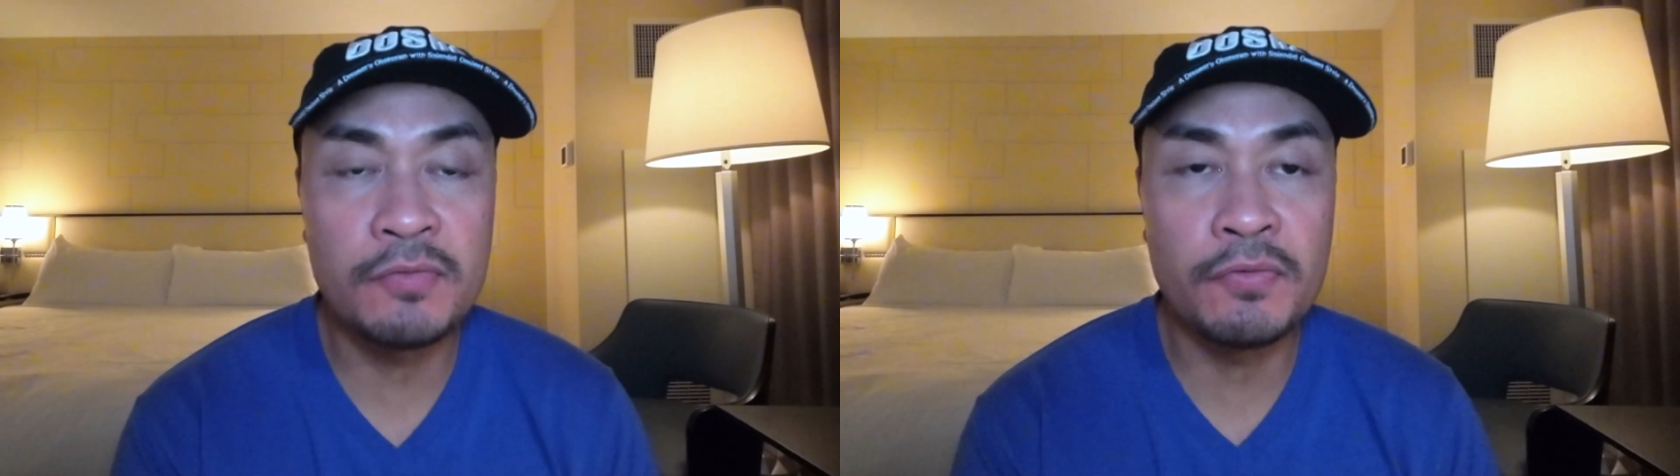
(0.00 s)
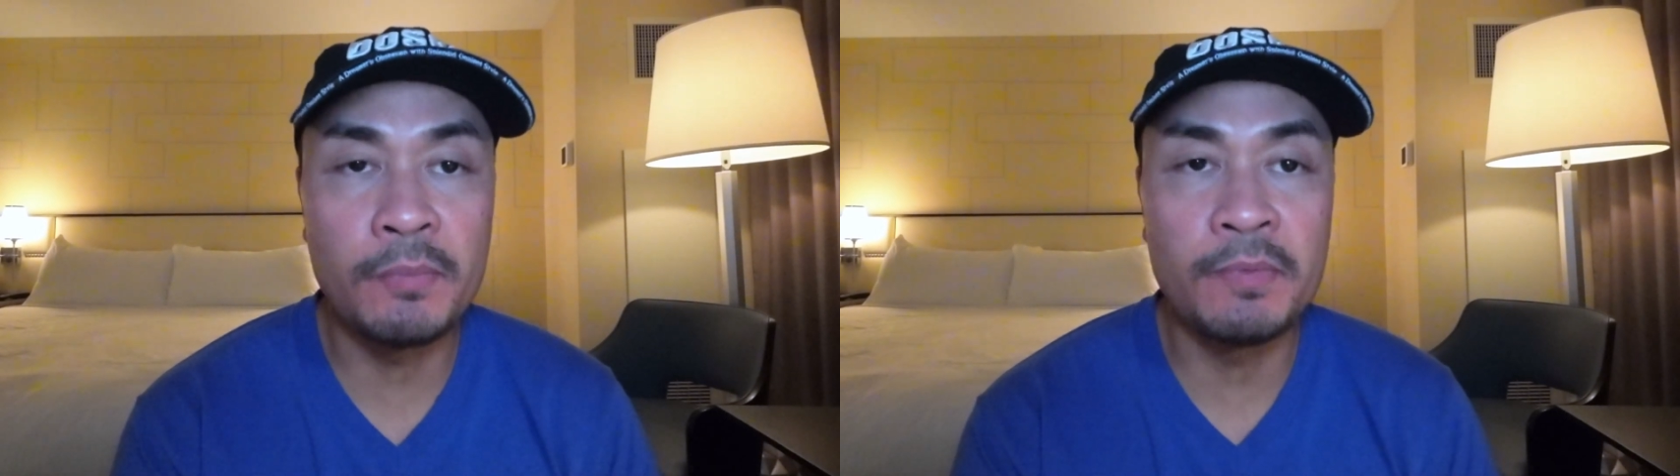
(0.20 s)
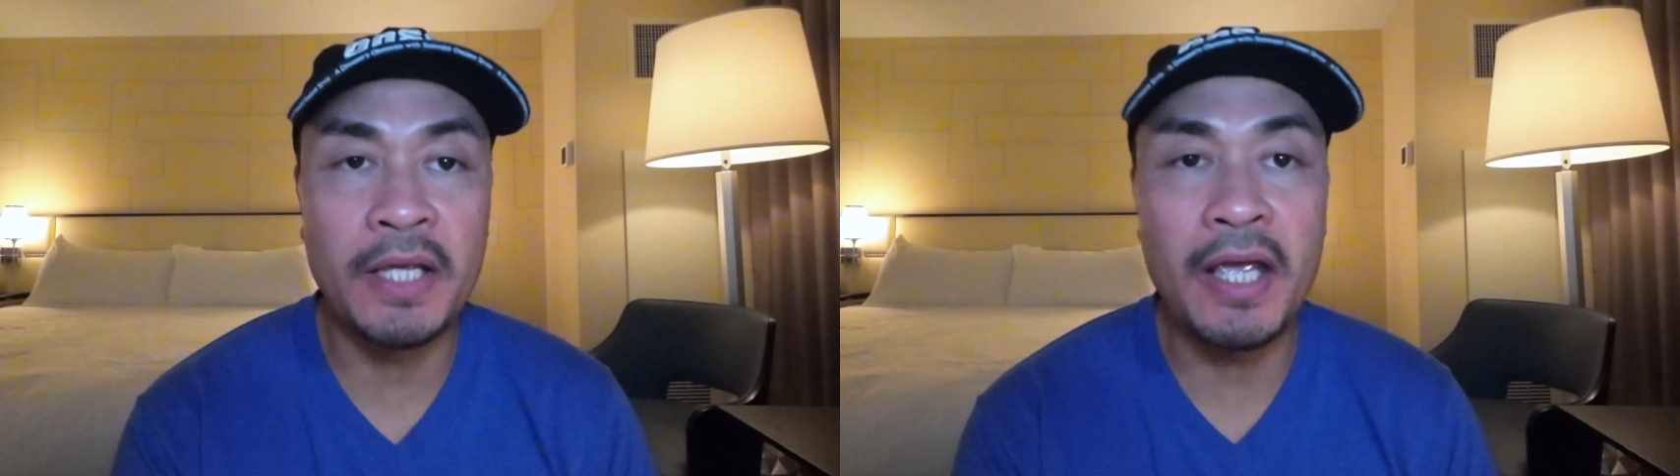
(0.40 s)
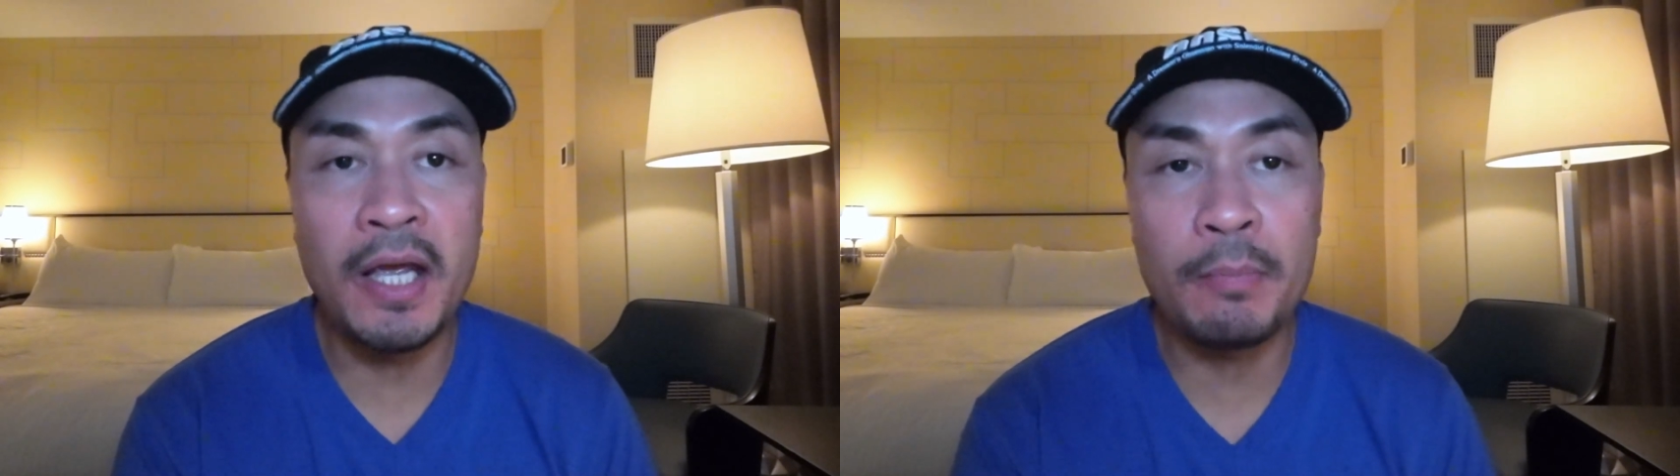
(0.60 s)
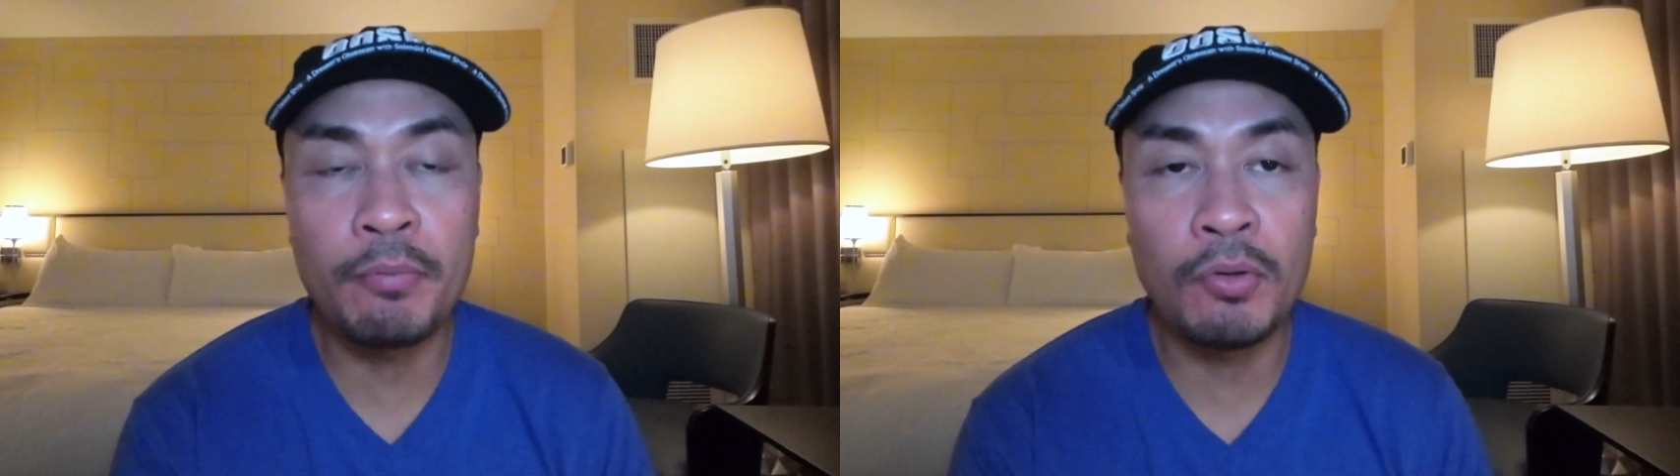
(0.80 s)
from the
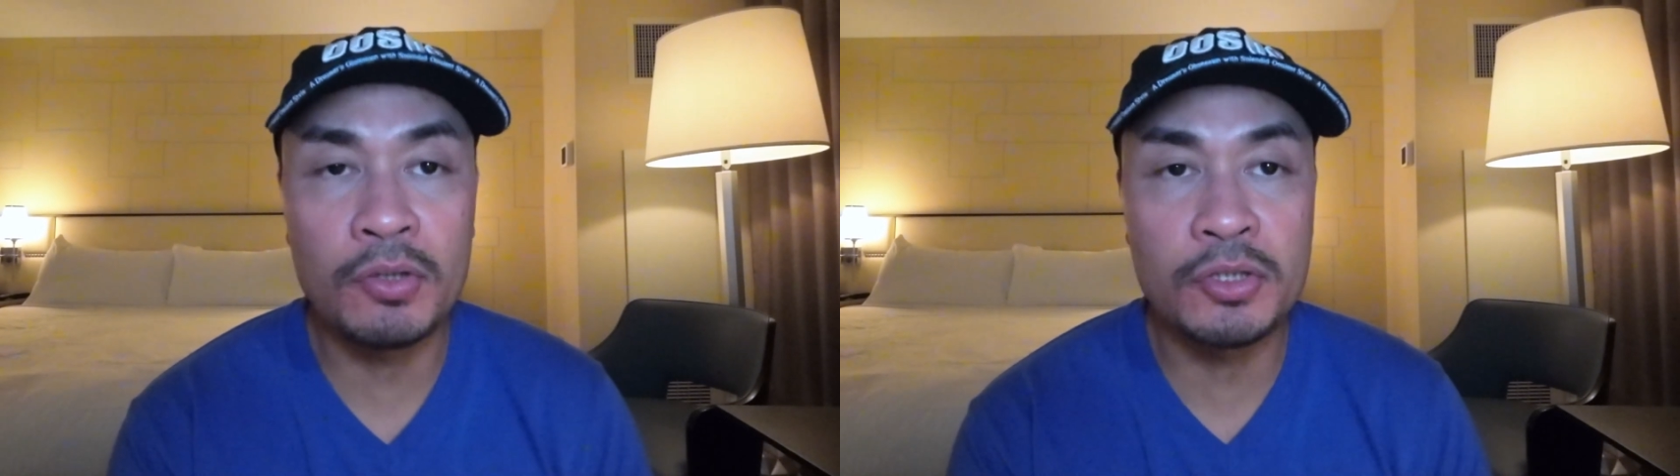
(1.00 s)
airport